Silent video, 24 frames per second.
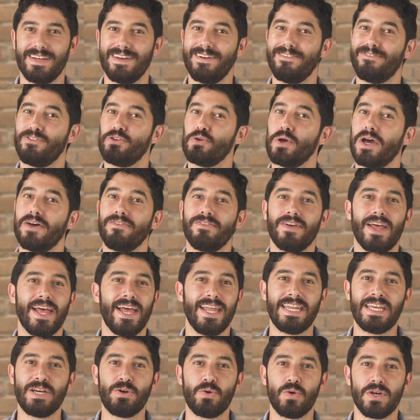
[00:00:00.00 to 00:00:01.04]
If you have
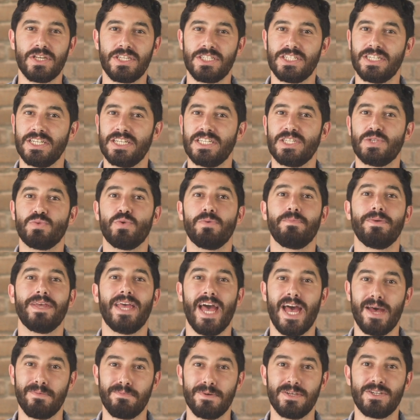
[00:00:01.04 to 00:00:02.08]
any questions, we'll be
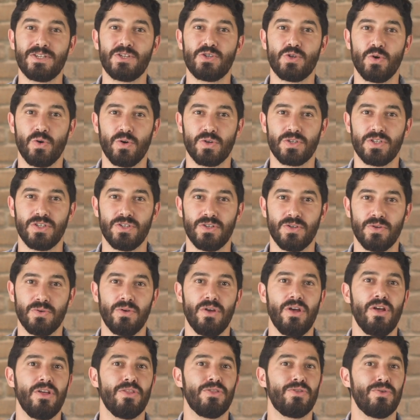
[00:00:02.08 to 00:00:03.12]
happy to talk to
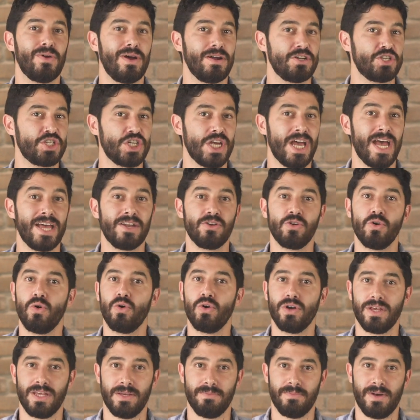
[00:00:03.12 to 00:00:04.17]
you through our chat
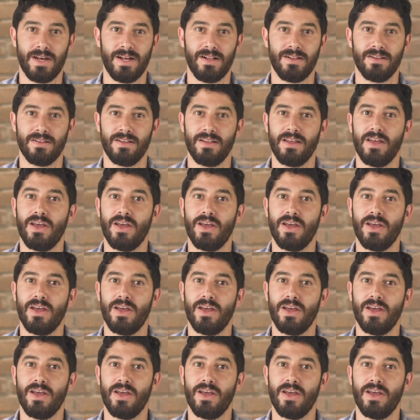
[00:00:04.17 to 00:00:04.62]
or email.